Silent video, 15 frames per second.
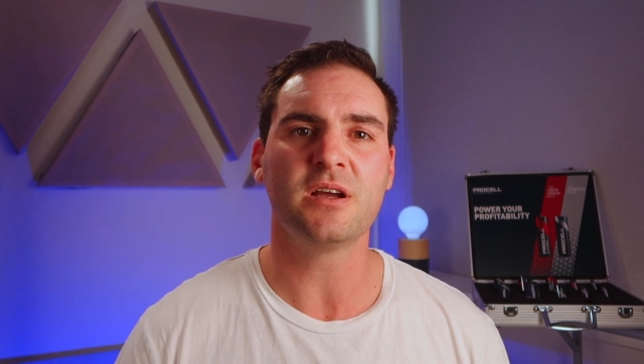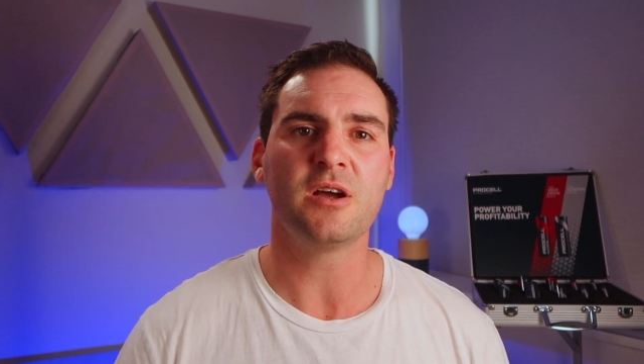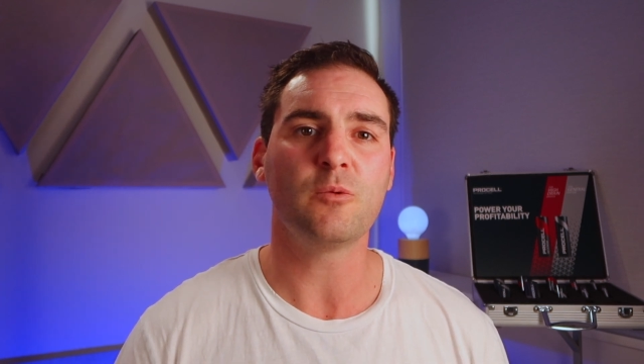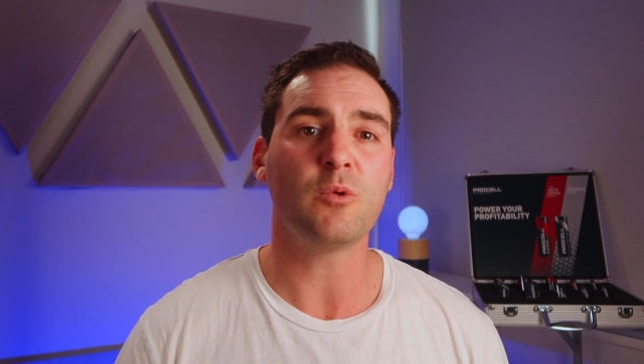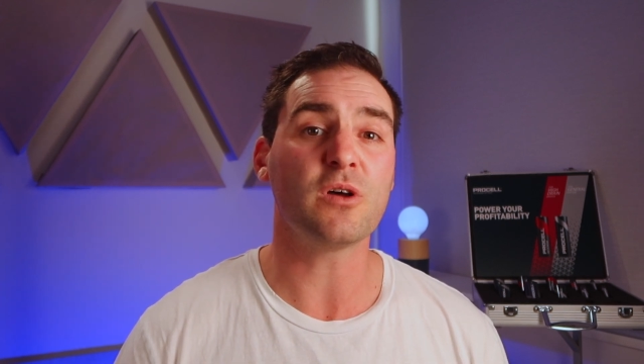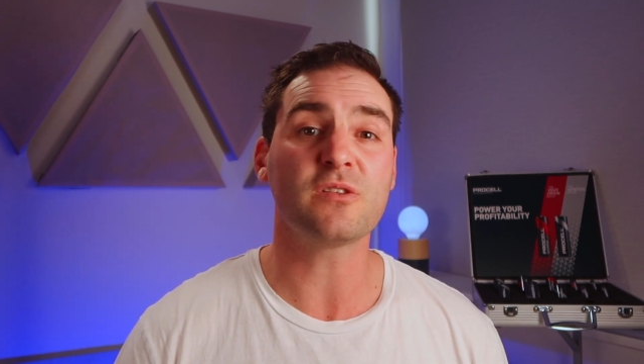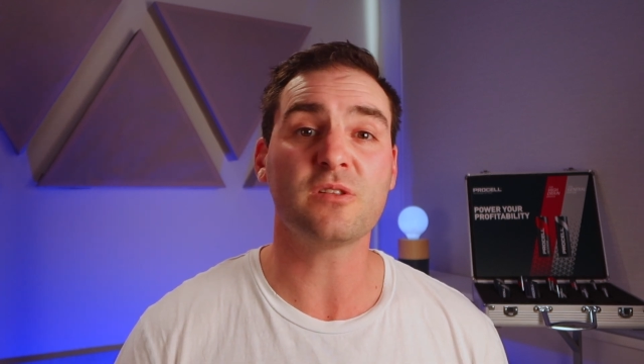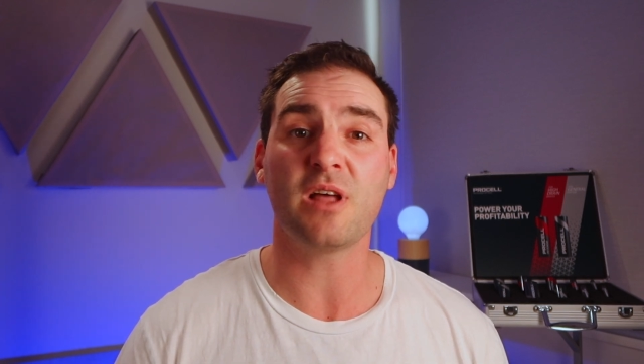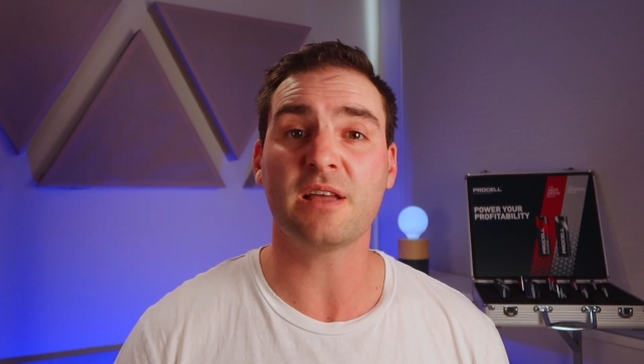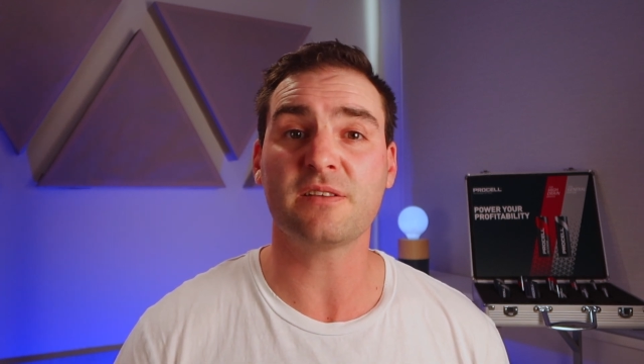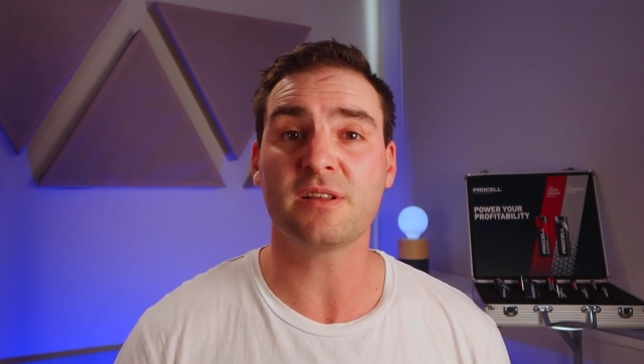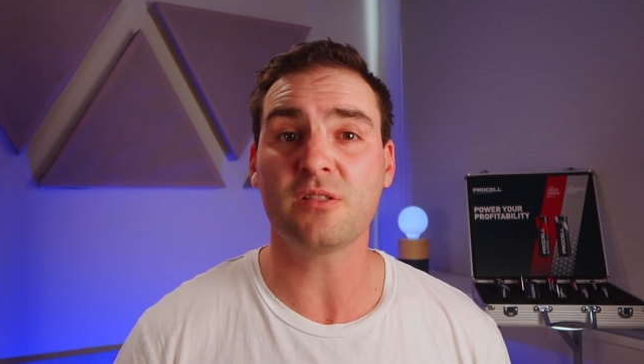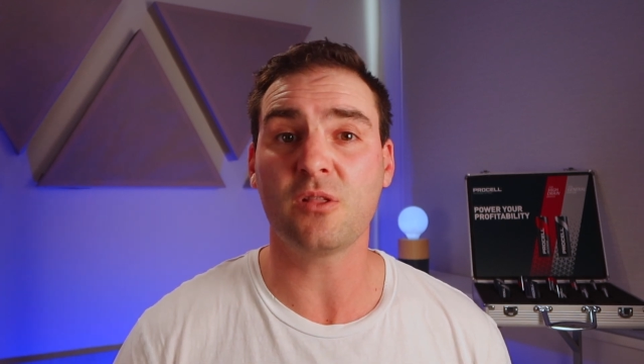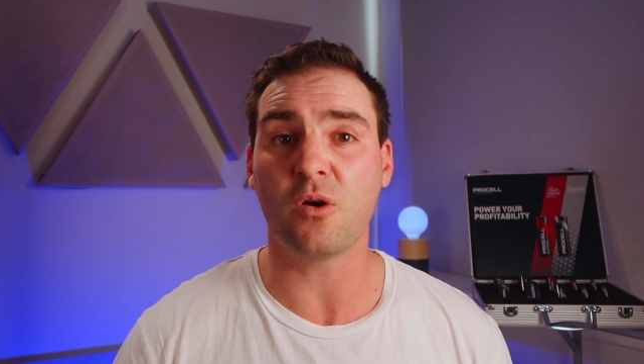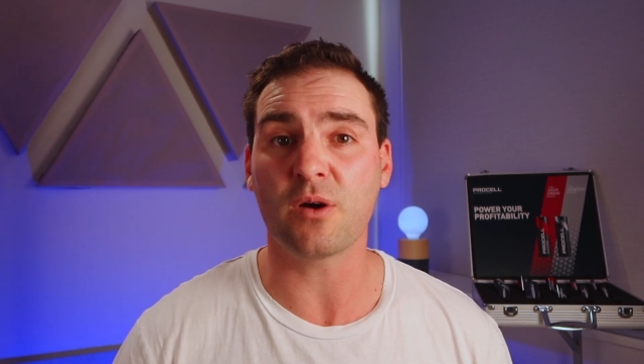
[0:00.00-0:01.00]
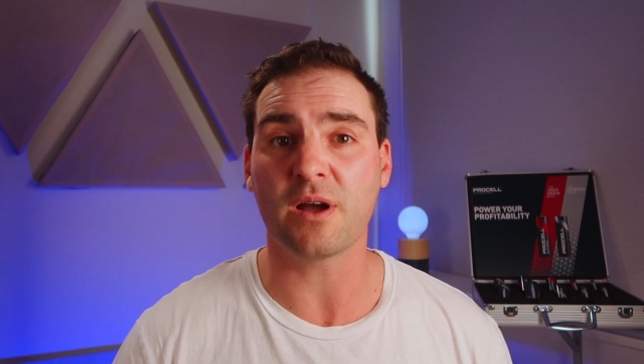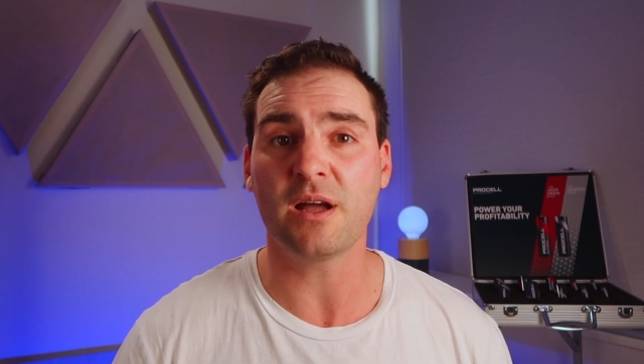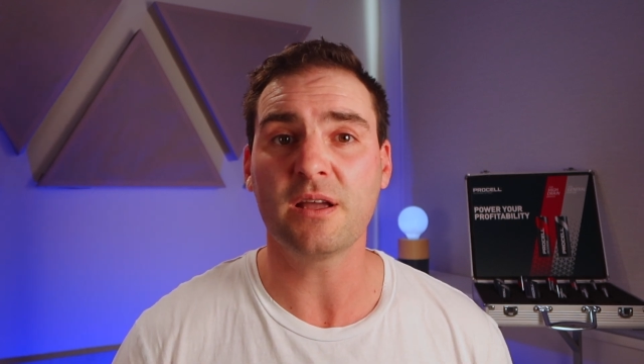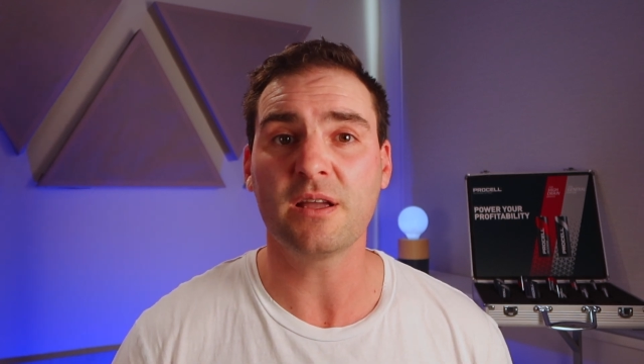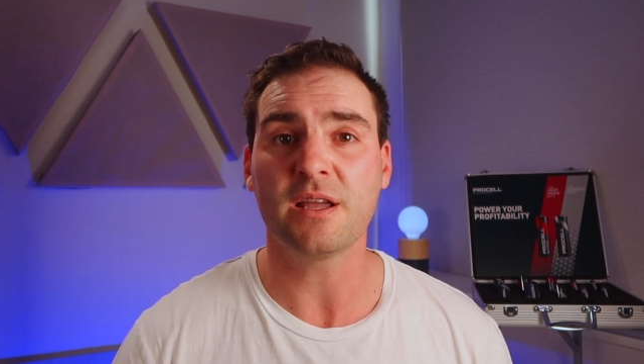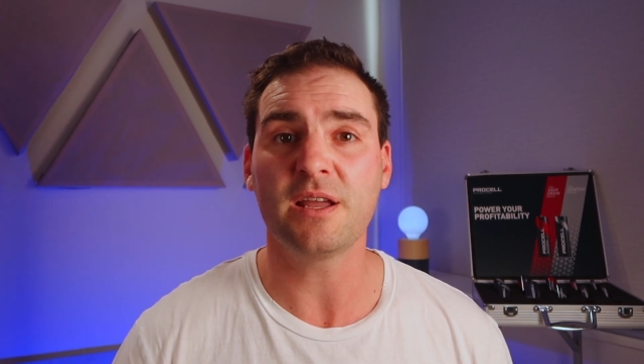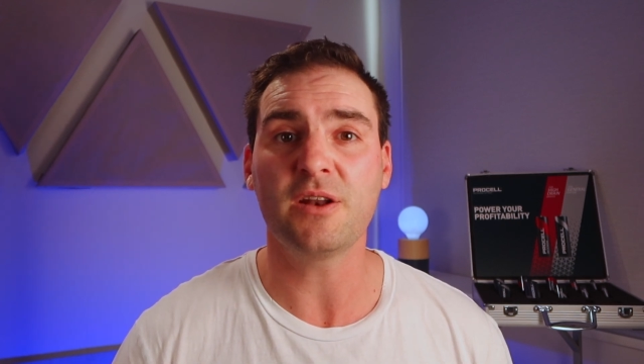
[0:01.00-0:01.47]
whilst lasting longer
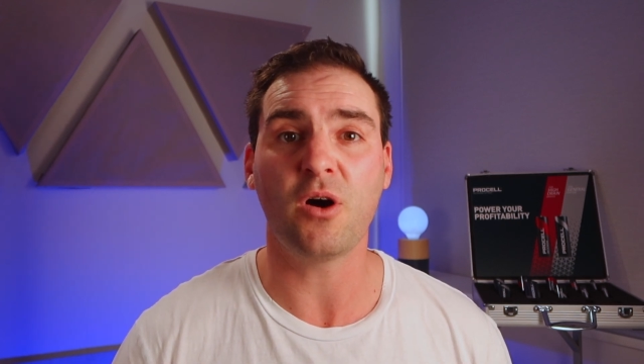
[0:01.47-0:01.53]
in